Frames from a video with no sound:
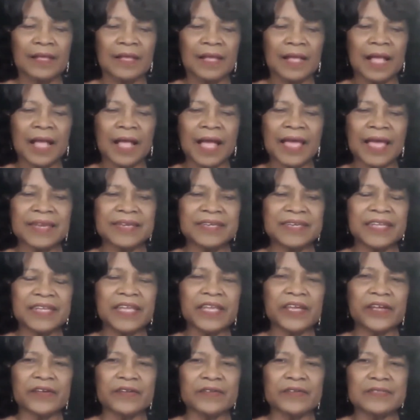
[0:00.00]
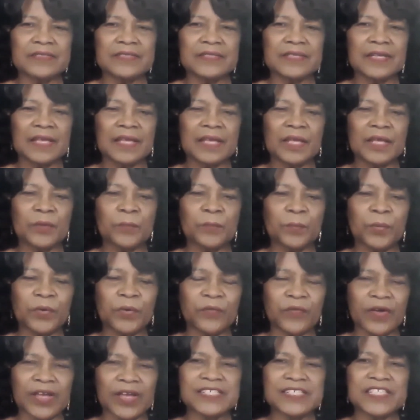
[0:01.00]
ideas and
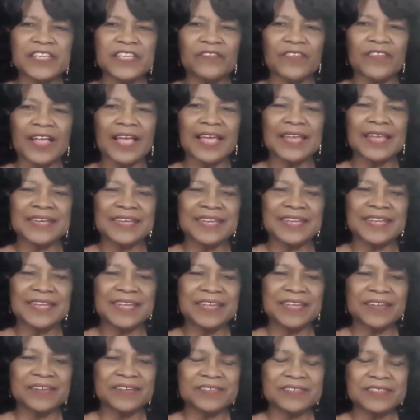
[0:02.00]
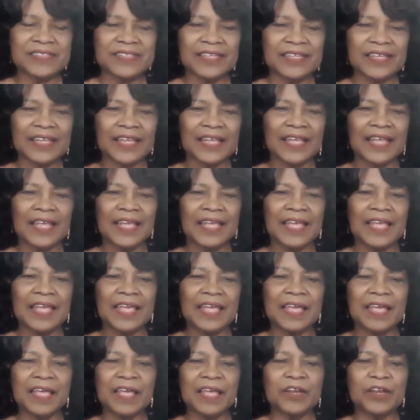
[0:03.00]
progressive ideas.
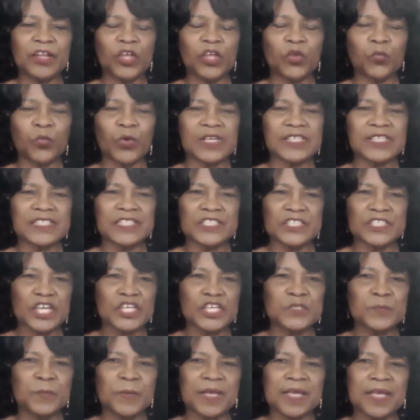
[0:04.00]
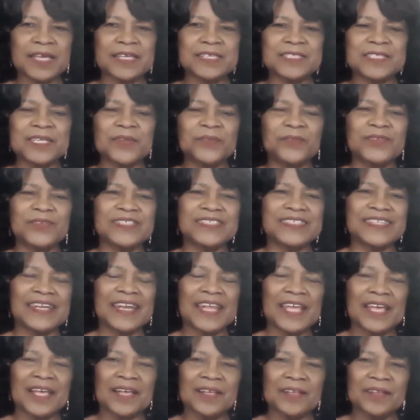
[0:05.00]
And it wasn't just because he was
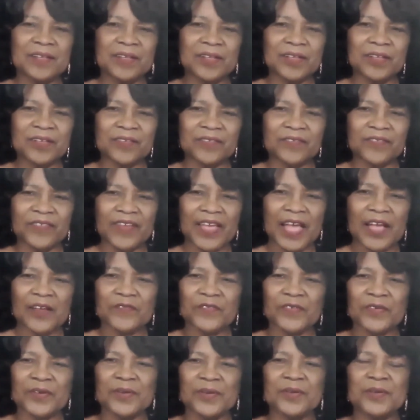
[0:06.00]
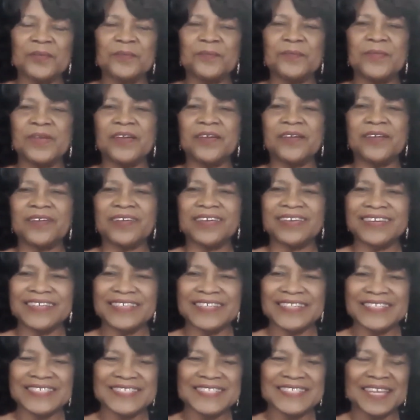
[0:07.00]
of African
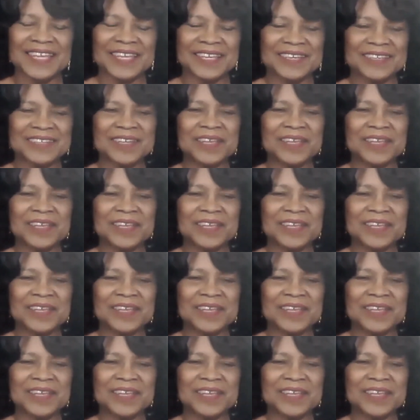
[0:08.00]
American descent,